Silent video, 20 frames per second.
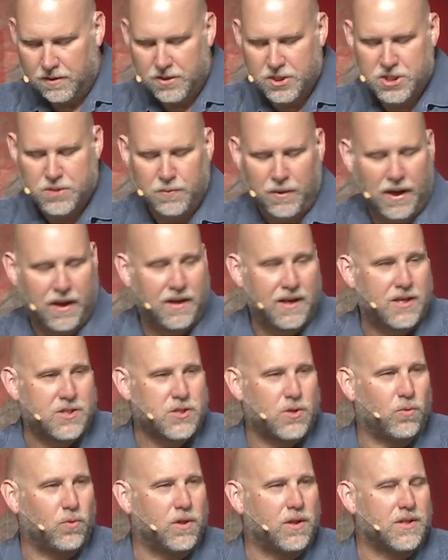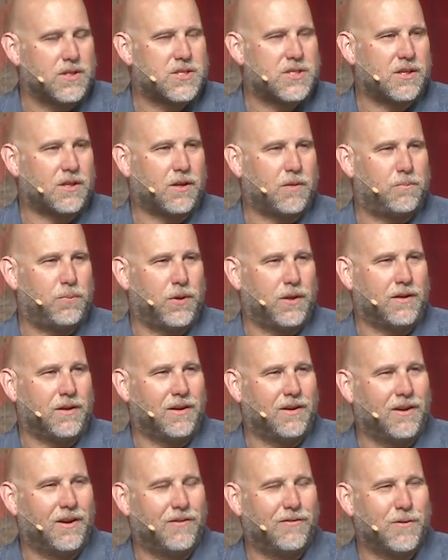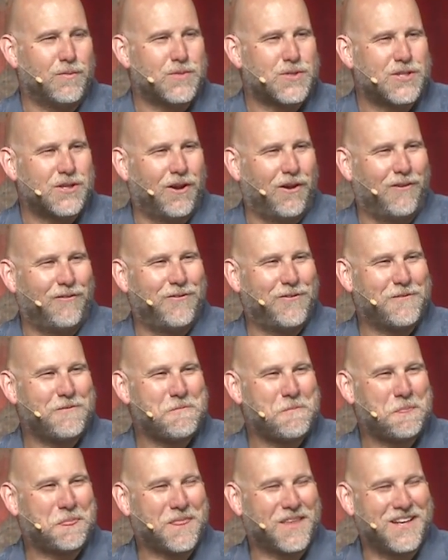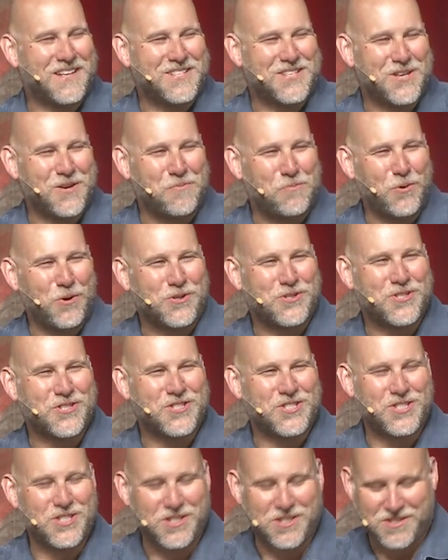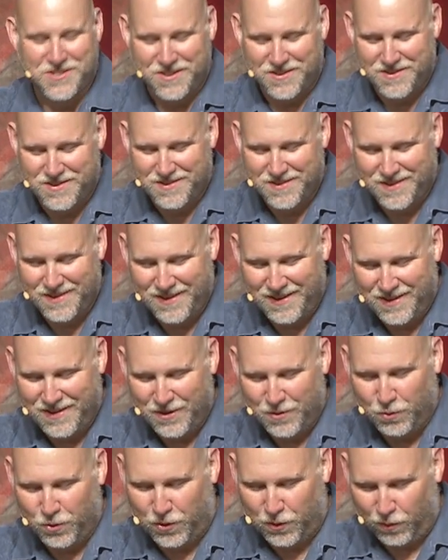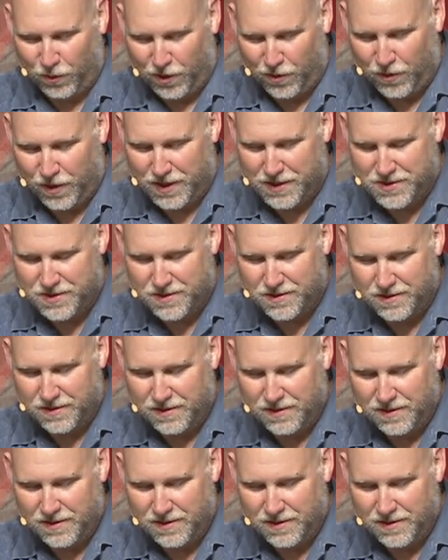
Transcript: This man has a realistic opinion of himself as he approaches Jesus with a request.